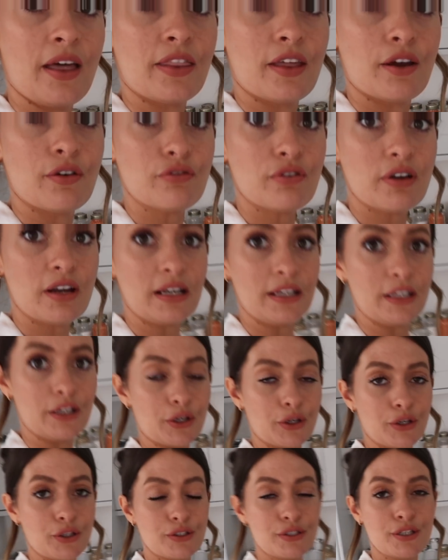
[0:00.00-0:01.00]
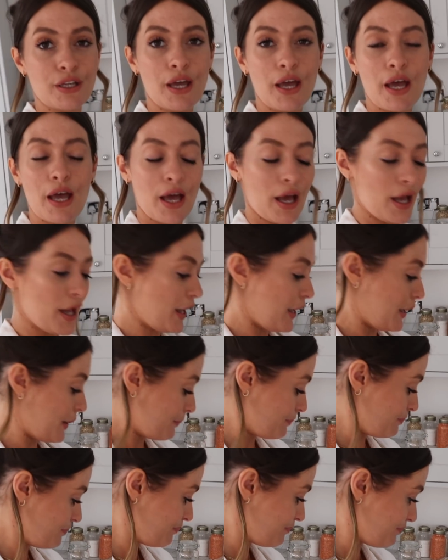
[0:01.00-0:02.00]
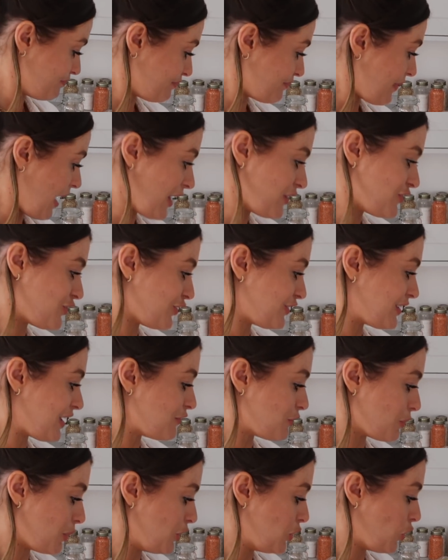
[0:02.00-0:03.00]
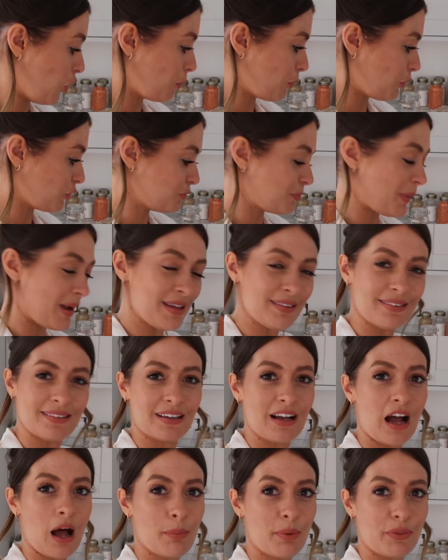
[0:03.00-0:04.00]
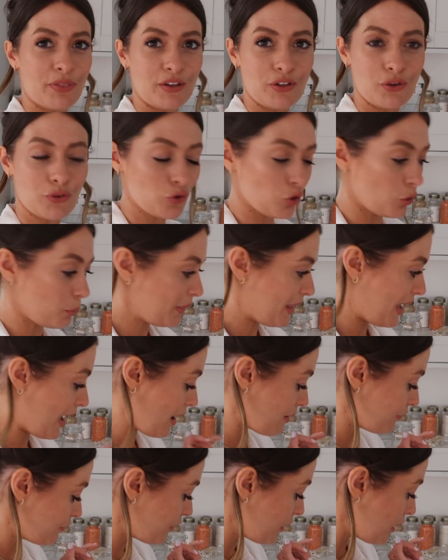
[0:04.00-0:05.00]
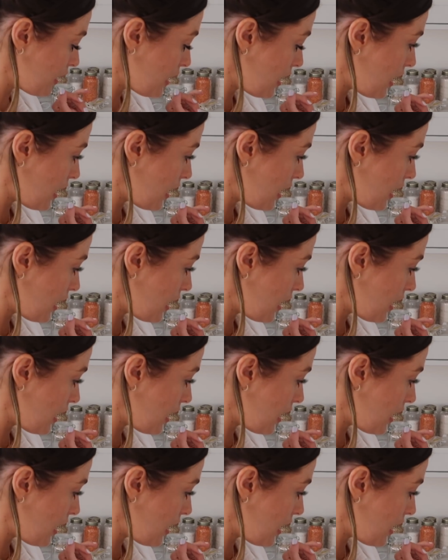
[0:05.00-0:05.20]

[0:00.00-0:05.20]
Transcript: They're really good. Um, and just give you a lot more space in a cupboard than you'd normally have.